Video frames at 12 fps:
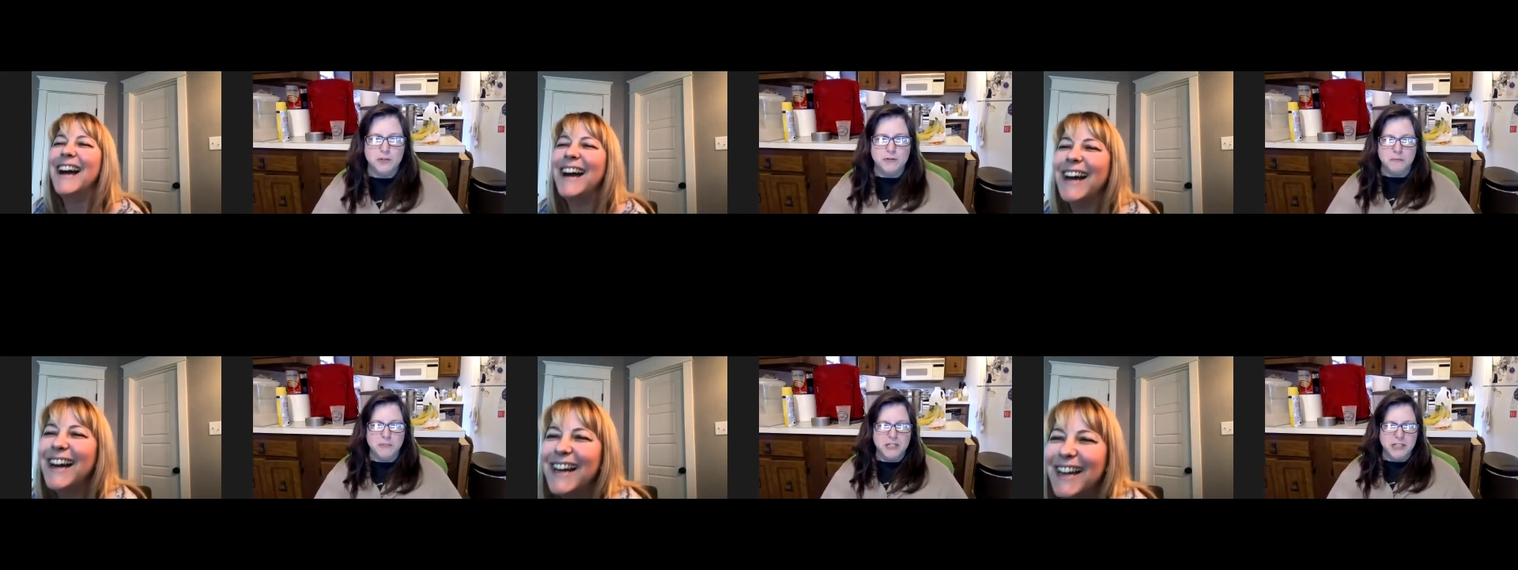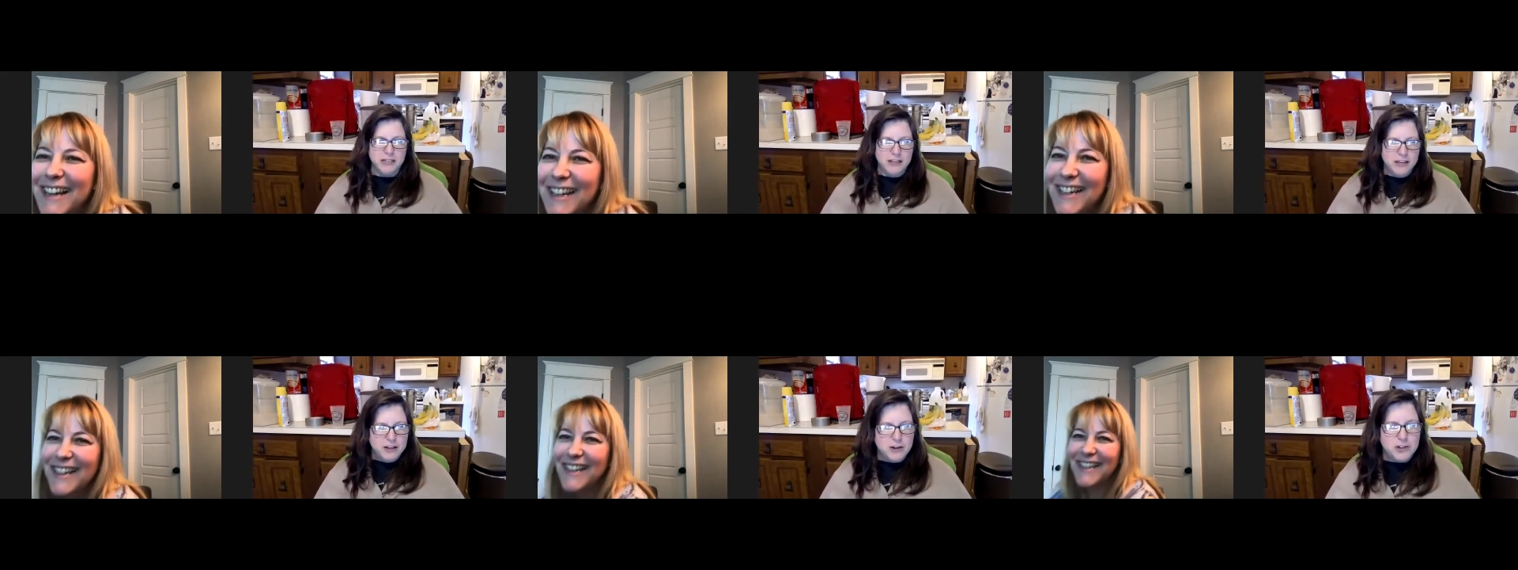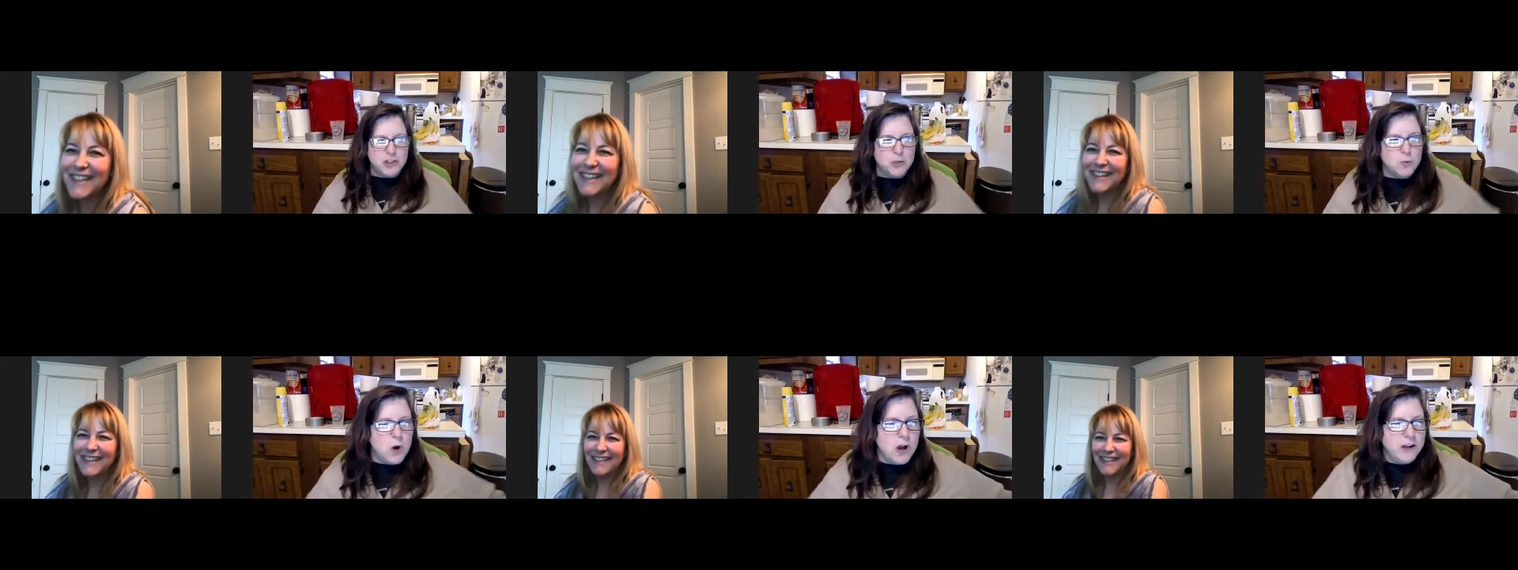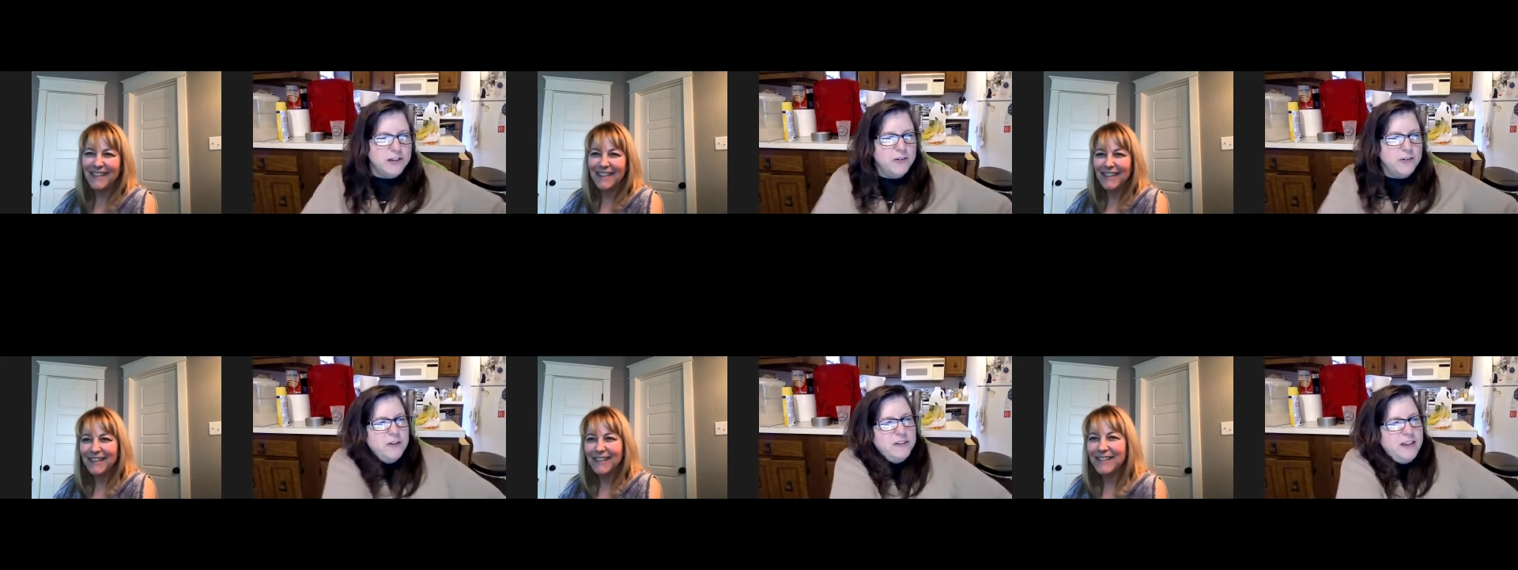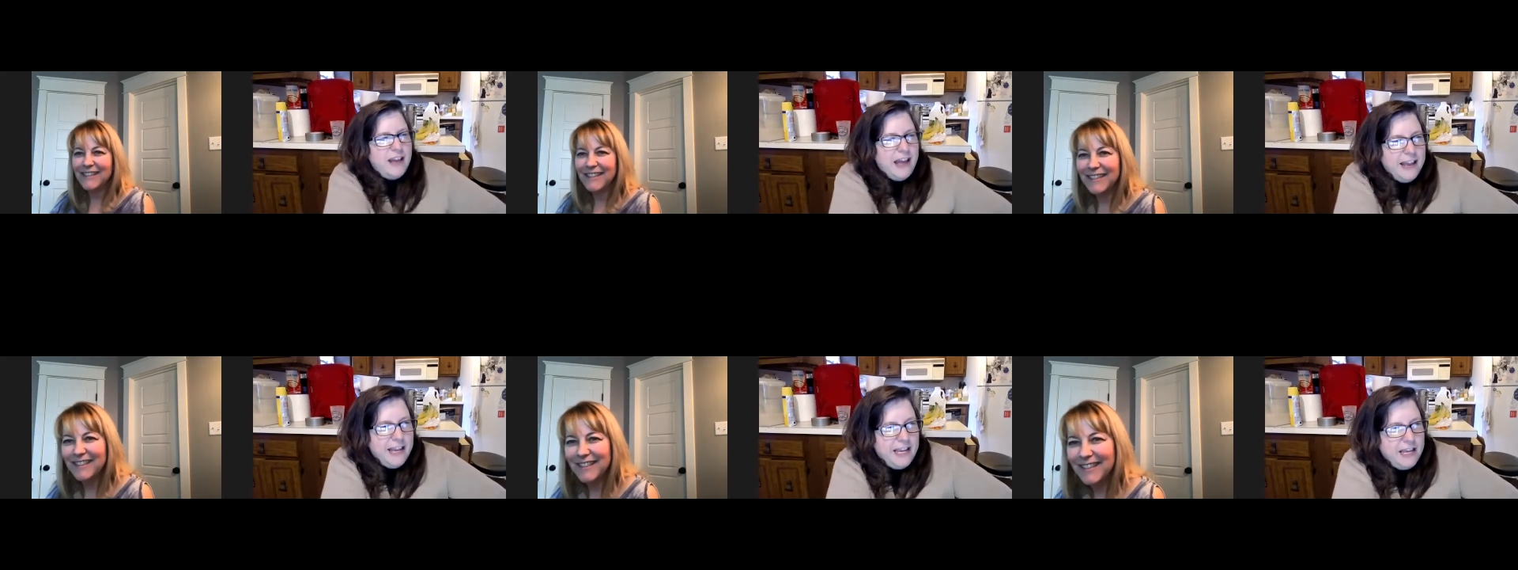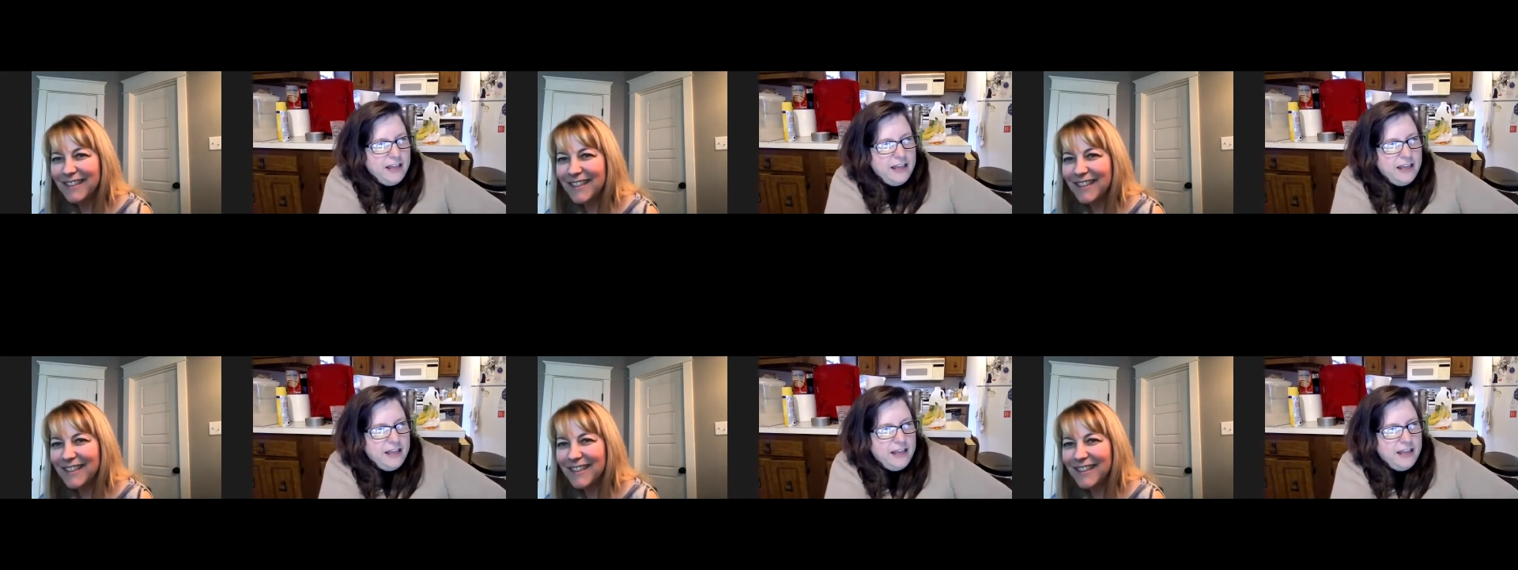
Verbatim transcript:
Speaker 1: for me because you're walking all day.